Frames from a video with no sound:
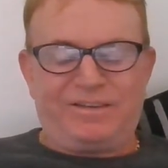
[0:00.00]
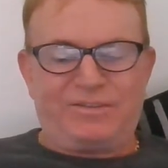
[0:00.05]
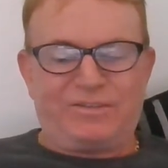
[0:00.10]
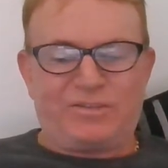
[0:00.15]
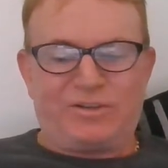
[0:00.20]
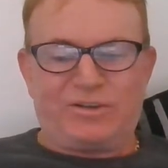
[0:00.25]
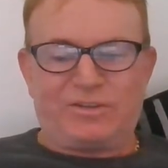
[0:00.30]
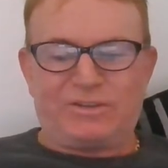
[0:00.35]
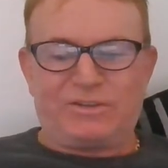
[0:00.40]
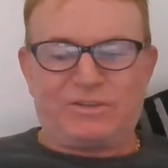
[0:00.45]

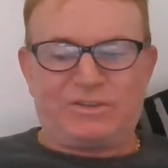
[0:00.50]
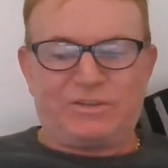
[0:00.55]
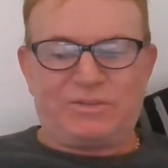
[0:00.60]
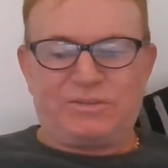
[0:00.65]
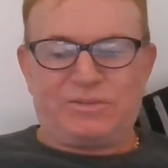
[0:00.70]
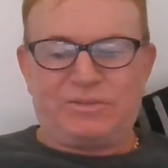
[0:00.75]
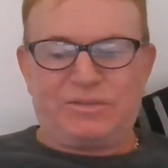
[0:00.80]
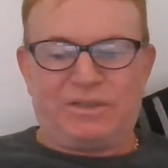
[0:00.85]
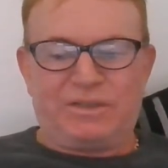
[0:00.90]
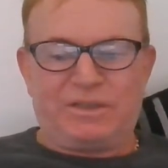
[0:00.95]
got
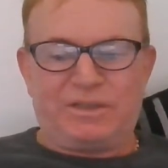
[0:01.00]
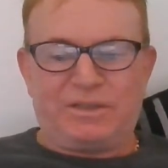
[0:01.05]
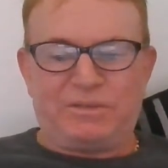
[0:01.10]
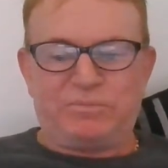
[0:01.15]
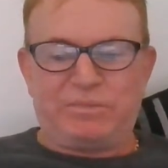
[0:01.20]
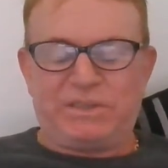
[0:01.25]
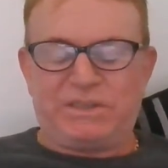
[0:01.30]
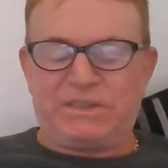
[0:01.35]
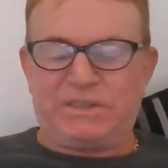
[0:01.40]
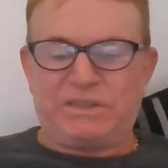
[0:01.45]
to
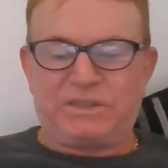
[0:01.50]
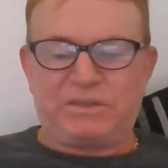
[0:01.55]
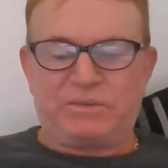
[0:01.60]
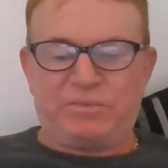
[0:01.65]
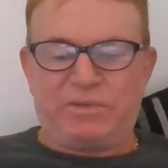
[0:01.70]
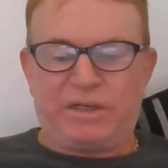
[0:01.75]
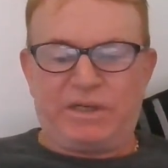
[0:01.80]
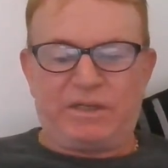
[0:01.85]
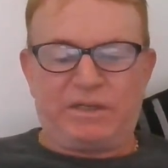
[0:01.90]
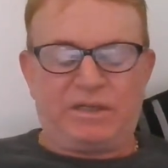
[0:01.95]

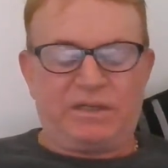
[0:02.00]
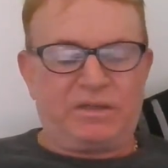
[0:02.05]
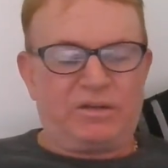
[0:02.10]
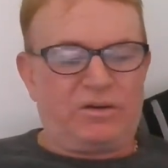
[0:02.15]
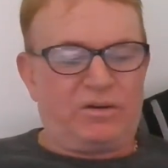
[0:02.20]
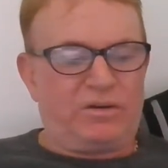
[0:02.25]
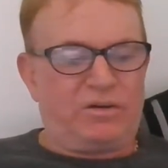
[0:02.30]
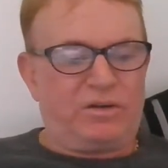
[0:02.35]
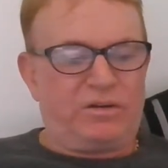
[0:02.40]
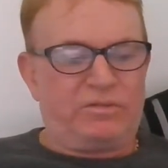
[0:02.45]
participate in
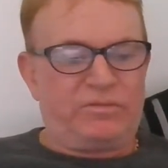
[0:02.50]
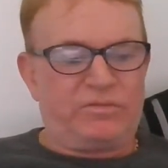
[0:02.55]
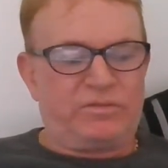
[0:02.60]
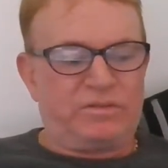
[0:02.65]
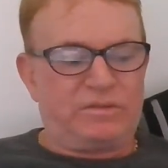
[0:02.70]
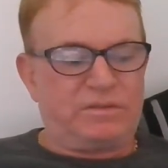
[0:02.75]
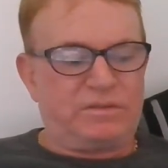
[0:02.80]
life,